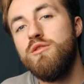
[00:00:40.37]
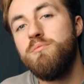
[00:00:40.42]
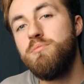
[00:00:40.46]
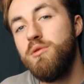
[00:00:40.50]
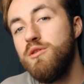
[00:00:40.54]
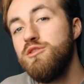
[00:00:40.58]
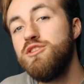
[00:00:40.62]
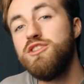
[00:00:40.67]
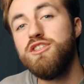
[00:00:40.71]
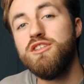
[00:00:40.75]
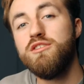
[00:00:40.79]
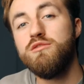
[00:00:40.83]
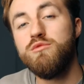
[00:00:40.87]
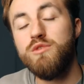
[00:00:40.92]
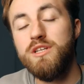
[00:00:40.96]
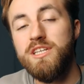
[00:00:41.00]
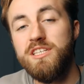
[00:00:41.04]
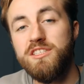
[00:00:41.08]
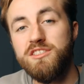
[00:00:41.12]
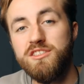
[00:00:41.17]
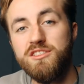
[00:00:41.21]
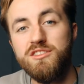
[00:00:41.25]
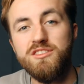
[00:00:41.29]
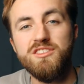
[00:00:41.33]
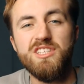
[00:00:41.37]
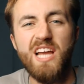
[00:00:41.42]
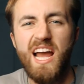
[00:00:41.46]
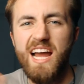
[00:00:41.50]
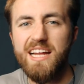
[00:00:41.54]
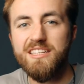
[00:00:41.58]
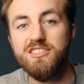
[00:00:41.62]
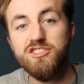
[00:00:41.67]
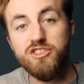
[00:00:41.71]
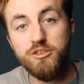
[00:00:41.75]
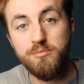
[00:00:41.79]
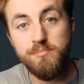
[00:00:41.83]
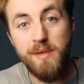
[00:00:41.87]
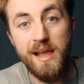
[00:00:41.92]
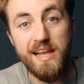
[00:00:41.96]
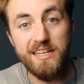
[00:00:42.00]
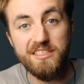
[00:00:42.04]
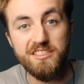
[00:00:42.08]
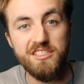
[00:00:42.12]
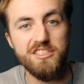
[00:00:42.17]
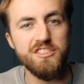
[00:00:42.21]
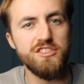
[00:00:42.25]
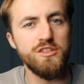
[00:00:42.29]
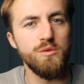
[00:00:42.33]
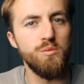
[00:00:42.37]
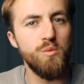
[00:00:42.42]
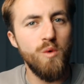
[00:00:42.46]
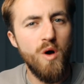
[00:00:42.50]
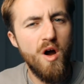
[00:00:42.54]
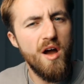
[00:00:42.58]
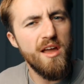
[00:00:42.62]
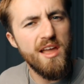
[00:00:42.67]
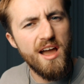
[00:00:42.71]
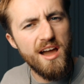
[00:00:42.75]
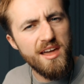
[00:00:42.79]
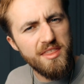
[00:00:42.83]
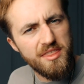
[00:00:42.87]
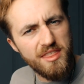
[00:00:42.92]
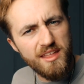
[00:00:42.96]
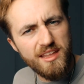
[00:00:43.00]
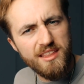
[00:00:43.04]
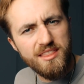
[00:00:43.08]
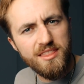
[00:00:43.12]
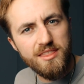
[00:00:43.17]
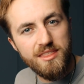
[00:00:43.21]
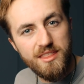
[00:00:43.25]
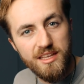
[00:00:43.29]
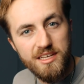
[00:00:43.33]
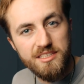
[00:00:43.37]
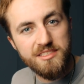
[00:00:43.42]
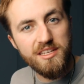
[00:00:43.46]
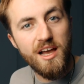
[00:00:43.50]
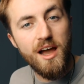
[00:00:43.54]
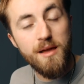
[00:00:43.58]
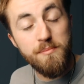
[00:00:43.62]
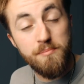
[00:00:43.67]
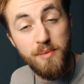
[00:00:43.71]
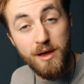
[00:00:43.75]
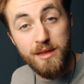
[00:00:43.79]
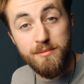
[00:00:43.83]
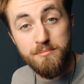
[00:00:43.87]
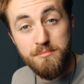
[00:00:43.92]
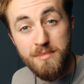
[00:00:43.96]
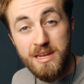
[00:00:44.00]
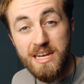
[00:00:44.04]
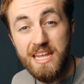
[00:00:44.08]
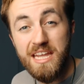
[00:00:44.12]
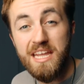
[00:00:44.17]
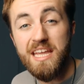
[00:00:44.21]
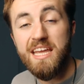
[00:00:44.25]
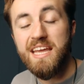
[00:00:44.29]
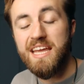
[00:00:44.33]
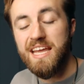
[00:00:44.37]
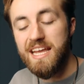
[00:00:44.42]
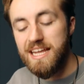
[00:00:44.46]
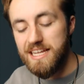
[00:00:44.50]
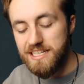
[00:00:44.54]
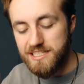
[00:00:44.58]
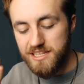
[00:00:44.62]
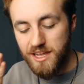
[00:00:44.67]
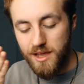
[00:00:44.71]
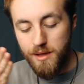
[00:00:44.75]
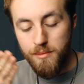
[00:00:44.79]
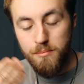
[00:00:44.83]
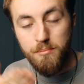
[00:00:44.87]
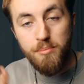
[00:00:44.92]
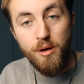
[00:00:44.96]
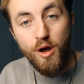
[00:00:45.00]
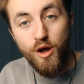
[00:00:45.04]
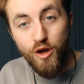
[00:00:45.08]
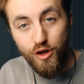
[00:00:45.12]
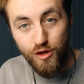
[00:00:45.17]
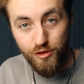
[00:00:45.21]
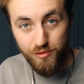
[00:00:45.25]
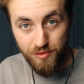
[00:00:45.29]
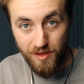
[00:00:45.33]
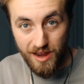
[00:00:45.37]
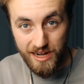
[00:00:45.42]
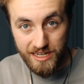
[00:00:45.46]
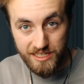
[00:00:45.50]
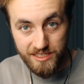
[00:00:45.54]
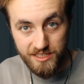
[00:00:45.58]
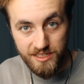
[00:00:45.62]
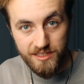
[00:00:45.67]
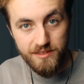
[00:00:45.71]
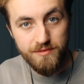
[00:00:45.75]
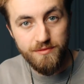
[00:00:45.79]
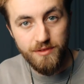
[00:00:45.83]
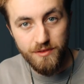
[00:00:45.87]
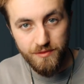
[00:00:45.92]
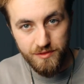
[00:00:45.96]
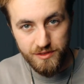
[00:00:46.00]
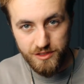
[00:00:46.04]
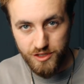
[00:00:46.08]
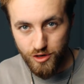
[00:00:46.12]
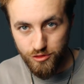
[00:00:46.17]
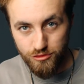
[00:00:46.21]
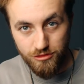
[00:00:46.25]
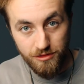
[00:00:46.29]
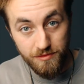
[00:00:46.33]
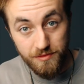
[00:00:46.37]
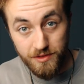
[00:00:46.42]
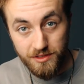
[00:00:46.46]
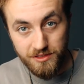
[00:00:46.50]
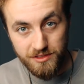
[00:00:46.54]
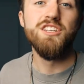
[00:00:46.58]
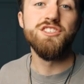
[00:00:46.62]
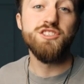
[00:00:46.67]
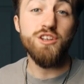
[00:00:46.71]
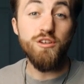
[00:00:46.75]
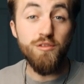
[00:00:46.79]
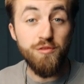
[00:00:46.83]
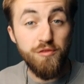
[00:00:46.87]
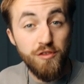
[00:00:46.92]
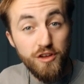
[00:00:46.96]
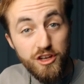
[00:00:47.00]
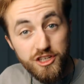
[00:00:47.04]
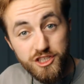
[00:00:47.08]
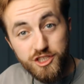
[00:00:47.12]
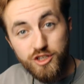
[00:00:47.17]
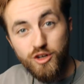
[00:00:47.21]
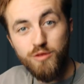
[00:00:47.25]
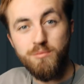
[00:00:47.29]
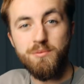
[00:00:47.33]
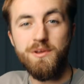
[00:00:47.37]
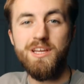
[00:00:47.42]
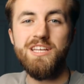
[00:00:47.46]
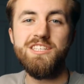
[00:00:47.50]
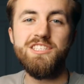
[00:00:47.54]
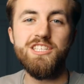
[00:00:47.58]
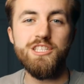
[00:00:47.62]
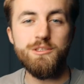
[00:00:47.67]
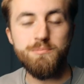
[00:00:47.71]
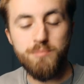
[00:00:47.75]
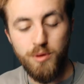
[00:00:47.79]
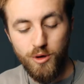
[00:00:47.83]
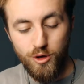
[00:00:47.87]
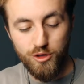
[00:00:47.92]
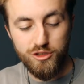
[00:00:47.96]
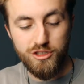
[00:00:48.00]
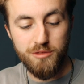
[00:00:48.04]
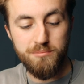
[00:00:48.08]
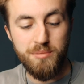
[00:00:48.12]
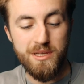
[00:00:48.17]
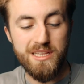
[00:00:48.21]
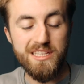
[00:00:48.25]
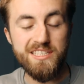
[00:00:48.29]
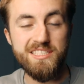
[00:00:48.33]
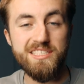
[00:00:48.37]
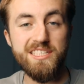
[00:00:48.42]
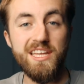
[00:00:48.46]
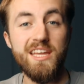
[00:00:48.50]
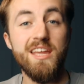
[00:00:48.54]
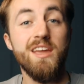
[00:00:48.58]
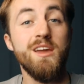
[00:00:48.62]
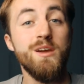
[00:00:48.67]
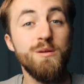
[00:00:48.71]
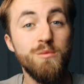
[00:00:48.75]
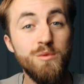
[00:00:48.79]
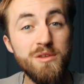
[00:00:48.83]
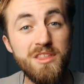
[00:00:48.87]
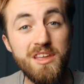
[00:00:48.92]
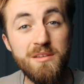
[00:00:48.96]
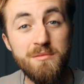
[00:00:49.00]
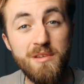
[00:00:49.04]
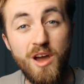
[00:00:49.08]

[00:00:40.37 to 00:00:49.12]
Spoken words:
a bunch of reasons and specs as to why I think this iPad Mini is perfect for photographers. So first up is its portability. With it